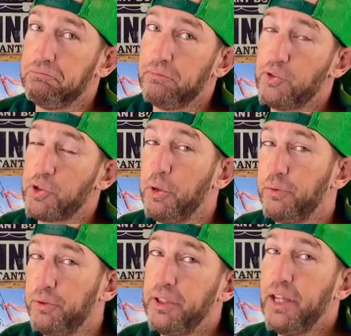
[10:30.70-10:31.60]
So
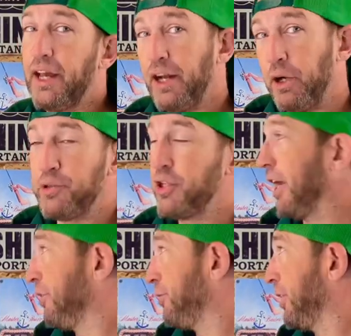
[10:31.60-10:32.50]
hopefully that helps you
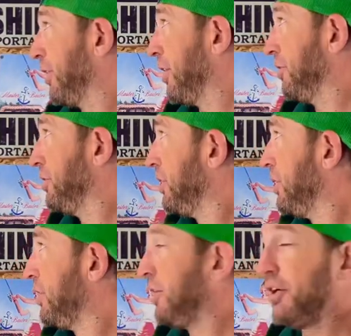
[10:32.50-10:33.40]
guys figure out
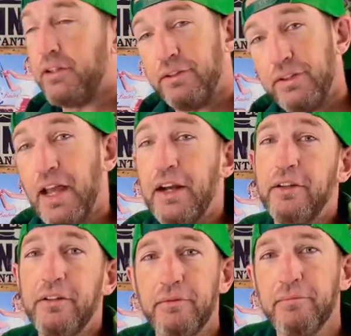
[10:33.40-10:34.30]
that
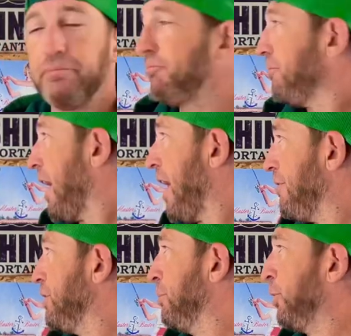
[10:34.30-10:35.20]

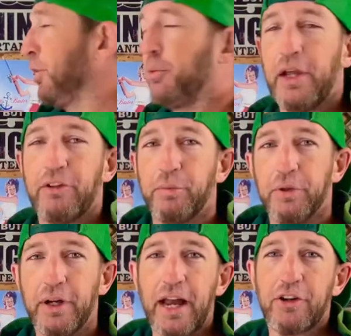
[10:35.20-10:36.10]
having the bullet weights
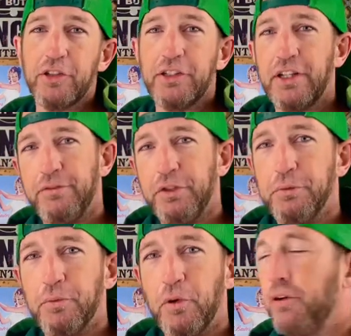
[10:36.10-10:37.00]
will actually give
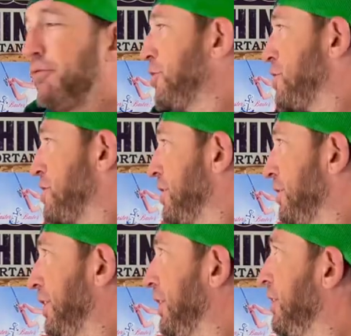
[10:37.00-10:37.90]
you more
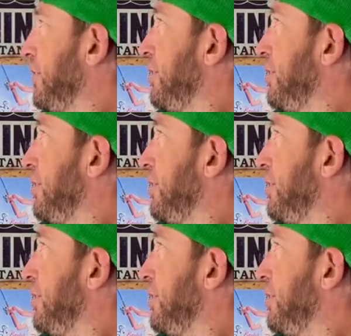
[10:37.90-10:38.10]
versatility.